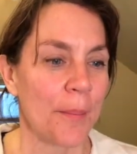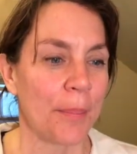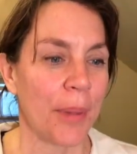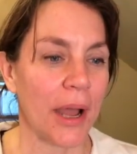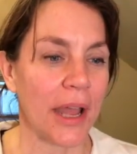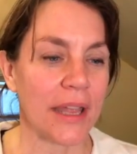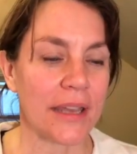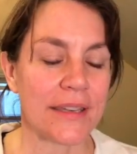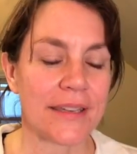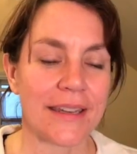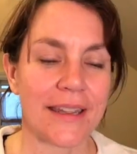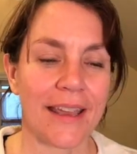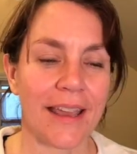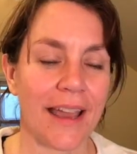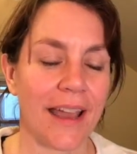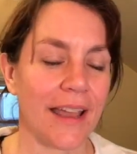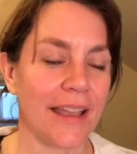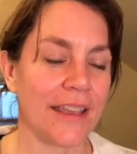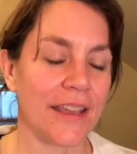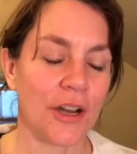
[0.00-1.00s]
But
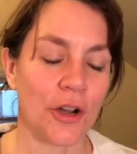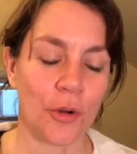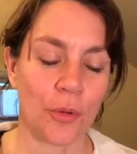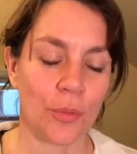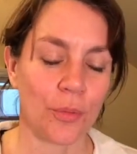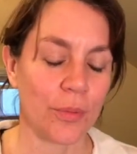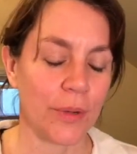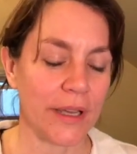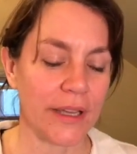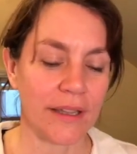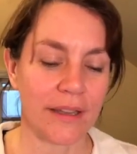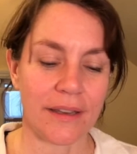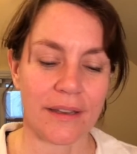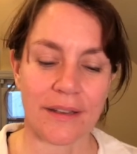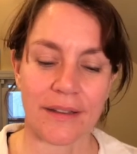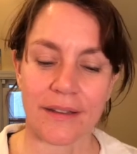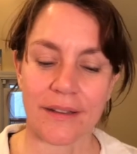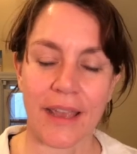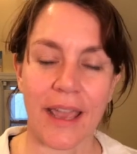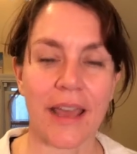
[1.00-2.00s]

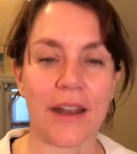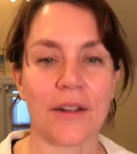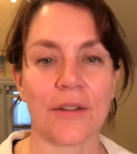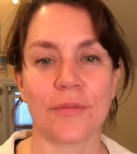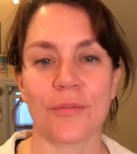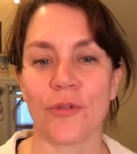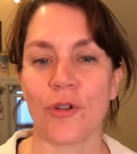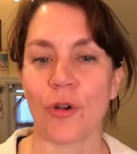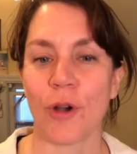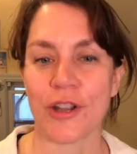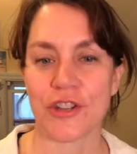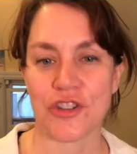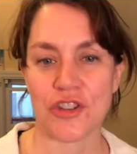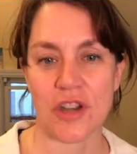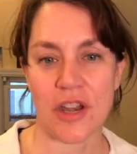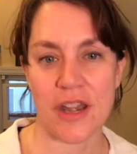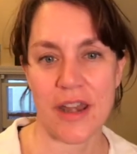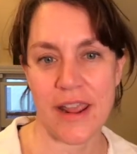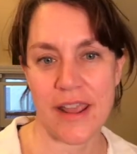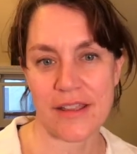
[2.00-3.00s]
we had a
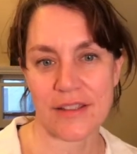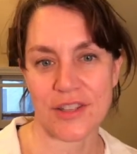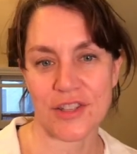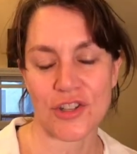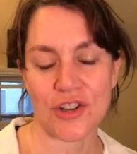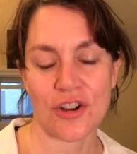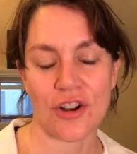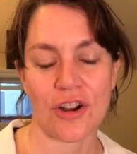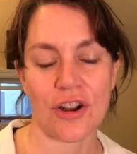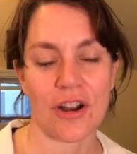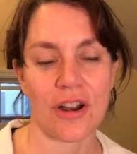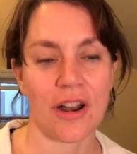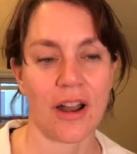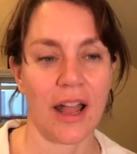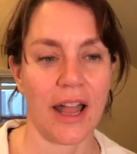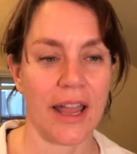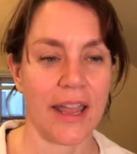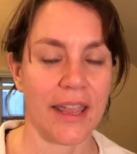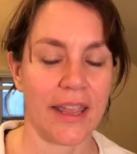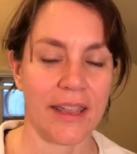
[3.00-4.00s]
question and answer.
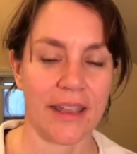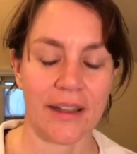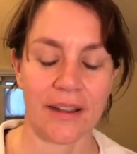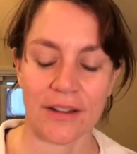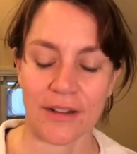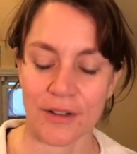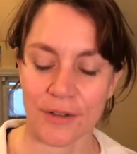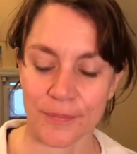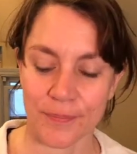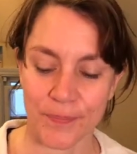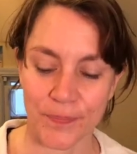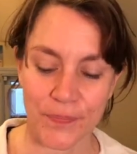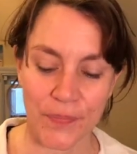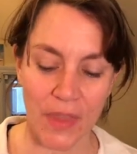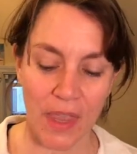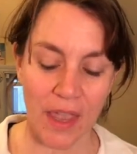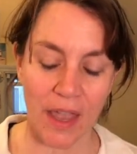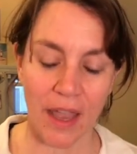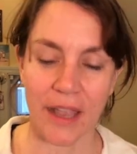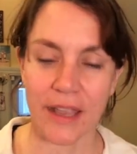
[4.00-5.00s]
I
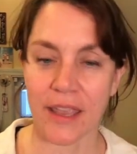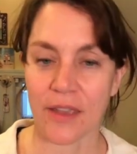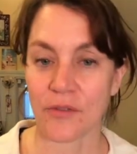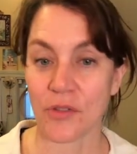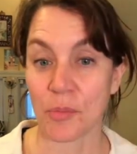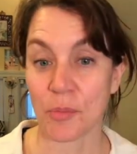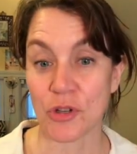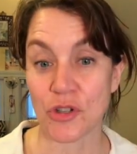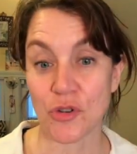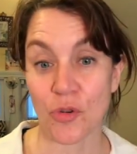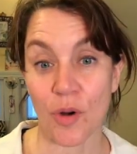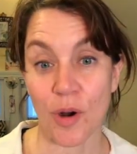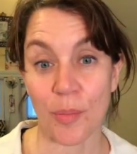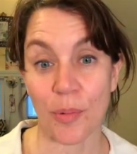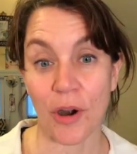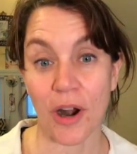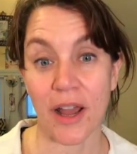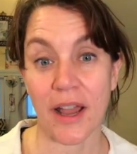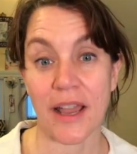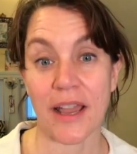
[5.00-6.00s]
gave them a door
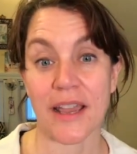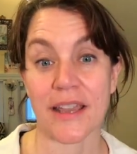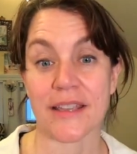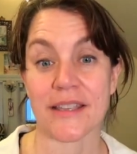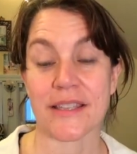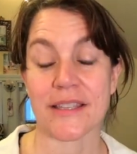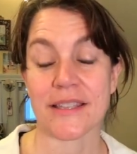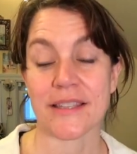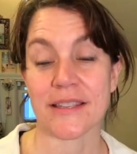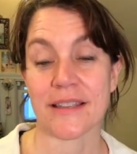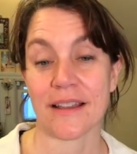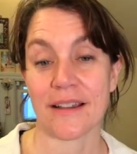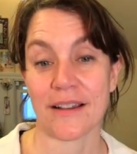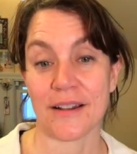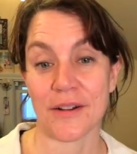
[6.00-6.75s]
prize.